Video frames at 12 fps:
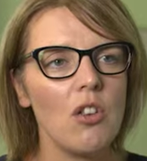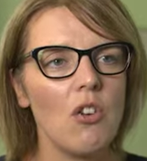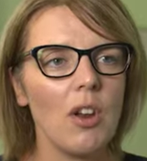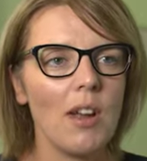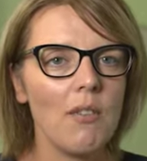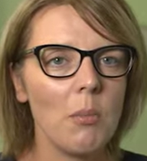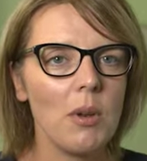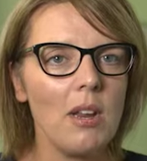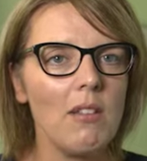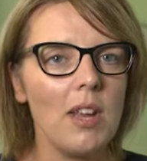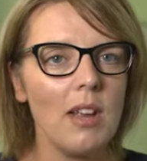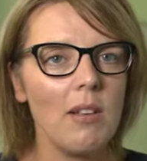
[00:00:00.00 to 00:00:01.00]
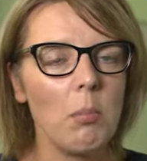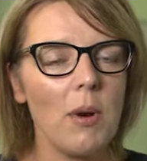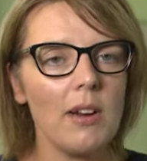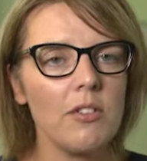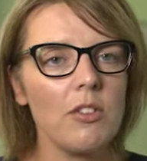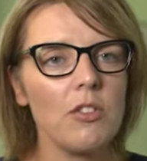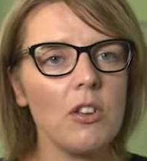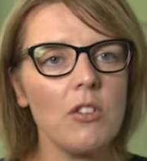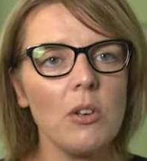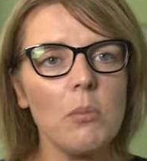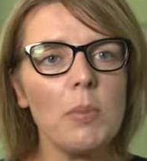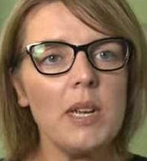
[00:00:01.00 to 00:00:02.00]
Not everybody takes pressures
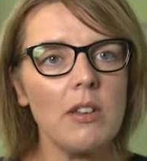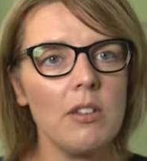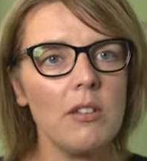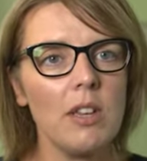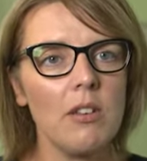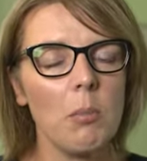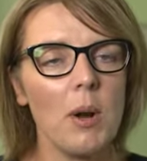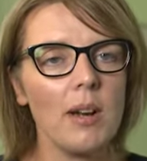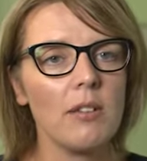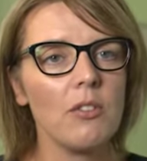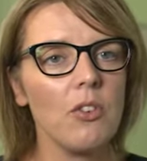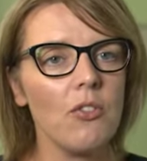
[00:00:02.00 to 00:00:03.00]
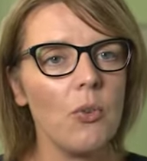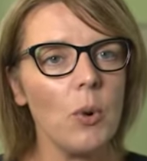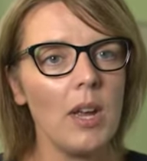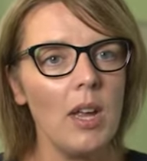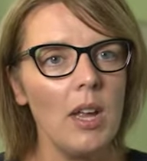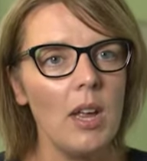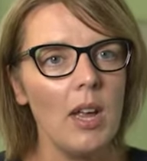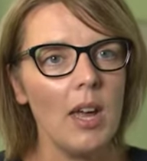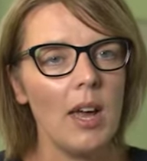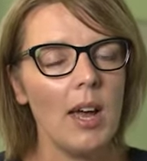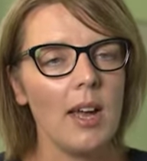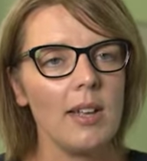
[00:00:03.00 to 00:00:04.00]
until patients in their practice are 40,
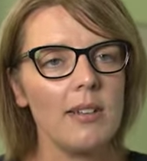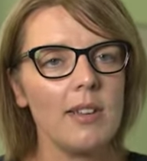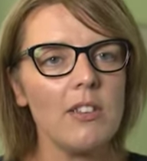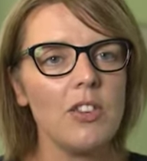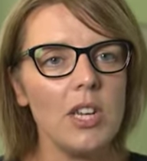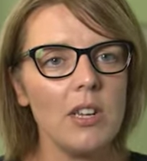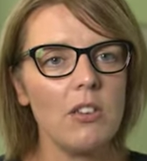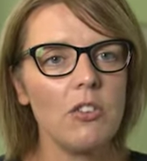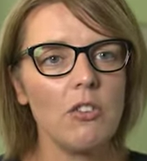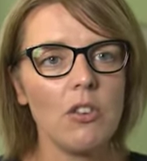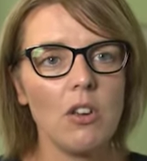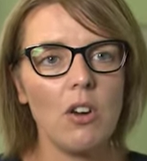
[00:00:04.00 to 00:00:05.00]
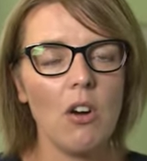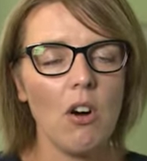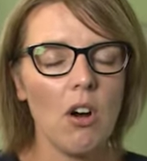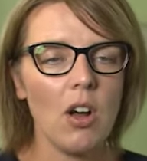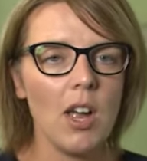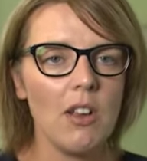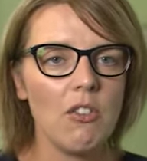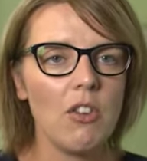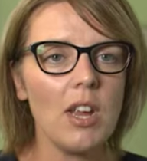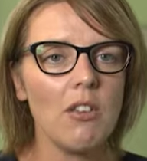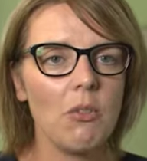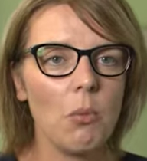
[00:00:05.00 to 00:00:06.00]
and it changed. It
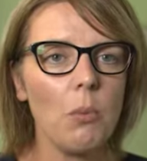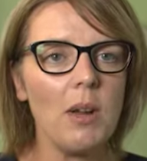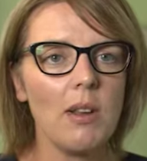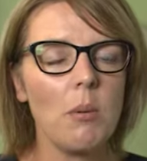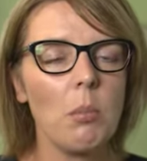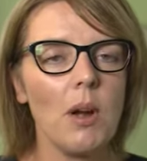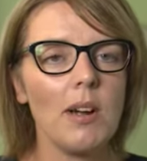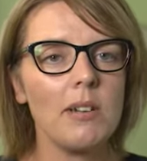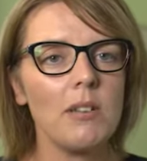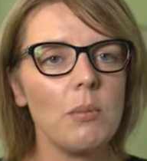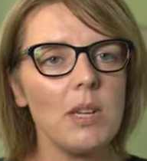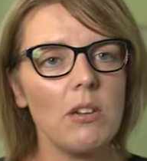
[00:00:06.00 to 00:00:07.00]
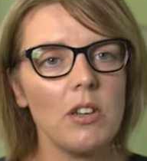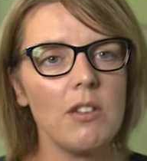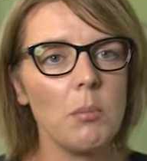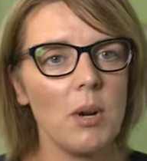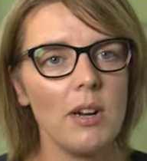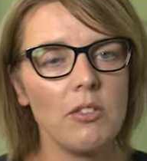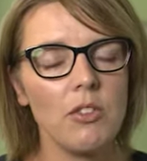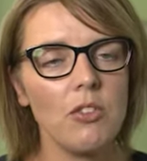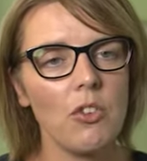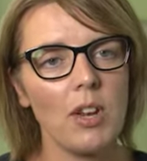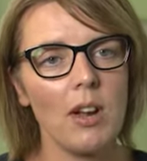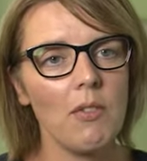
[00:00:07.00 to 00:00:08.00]
changed what we did in practice. We now take
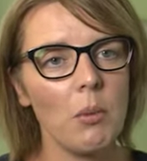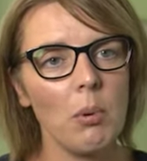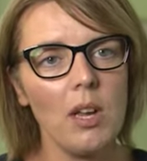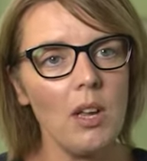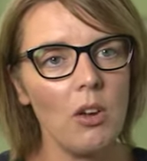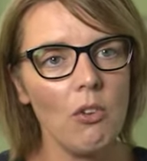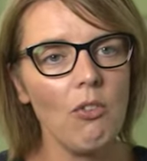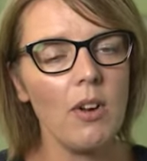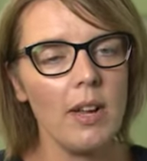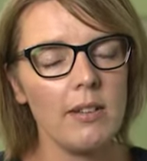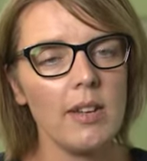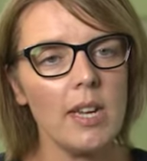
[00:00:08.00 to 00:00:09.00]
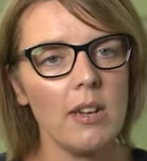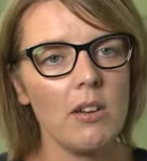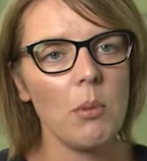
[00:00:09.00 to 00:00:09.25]
pressures on everybody over 18 in